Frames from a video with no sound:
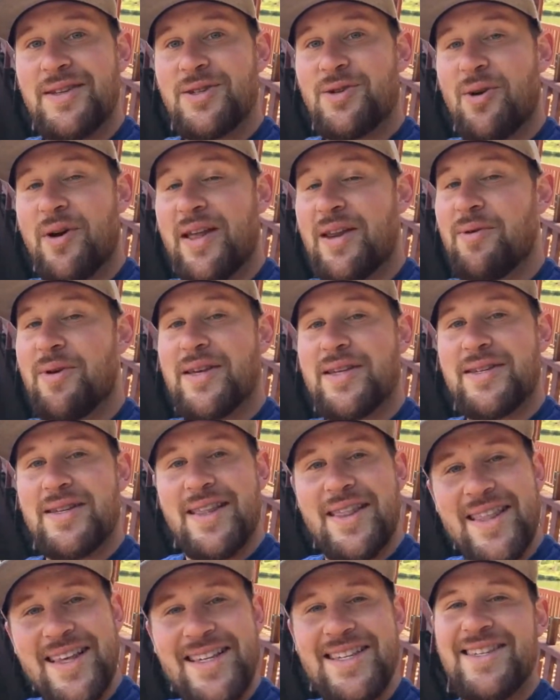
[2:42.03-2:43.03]
So anyways,
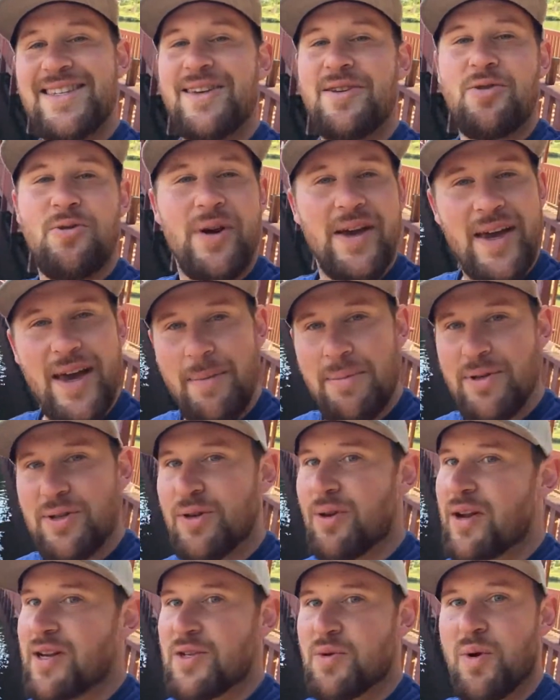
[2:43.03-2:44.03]
this is a quick
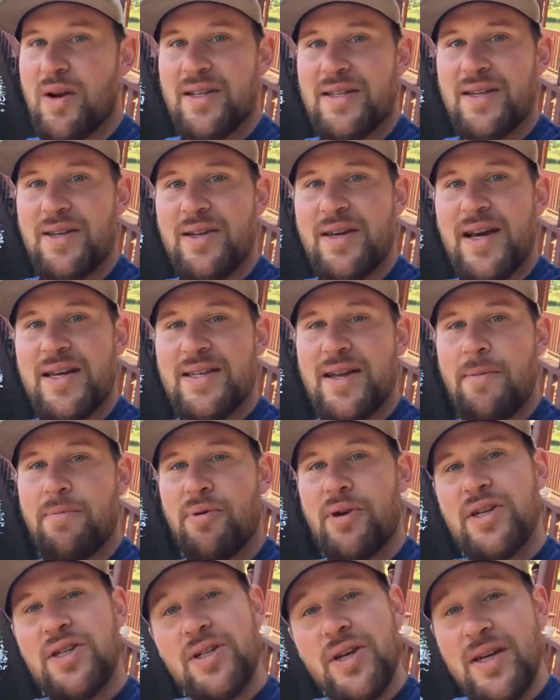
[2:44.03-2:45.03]
episode. I just want to tell you guys I
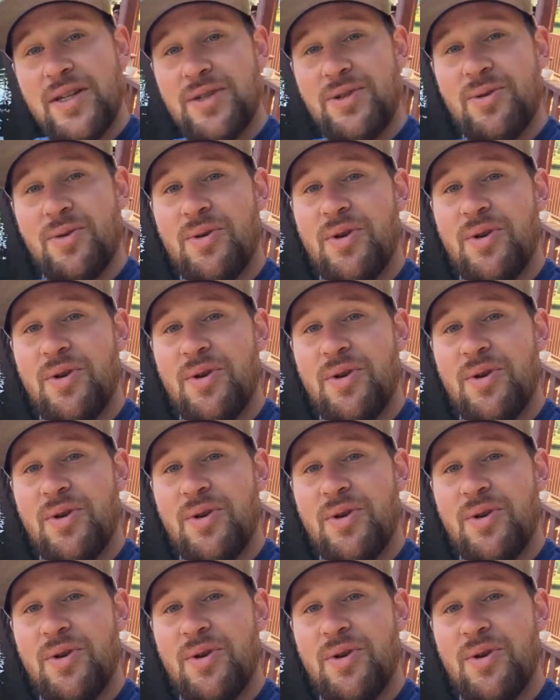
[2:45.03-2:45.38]
appreciate you.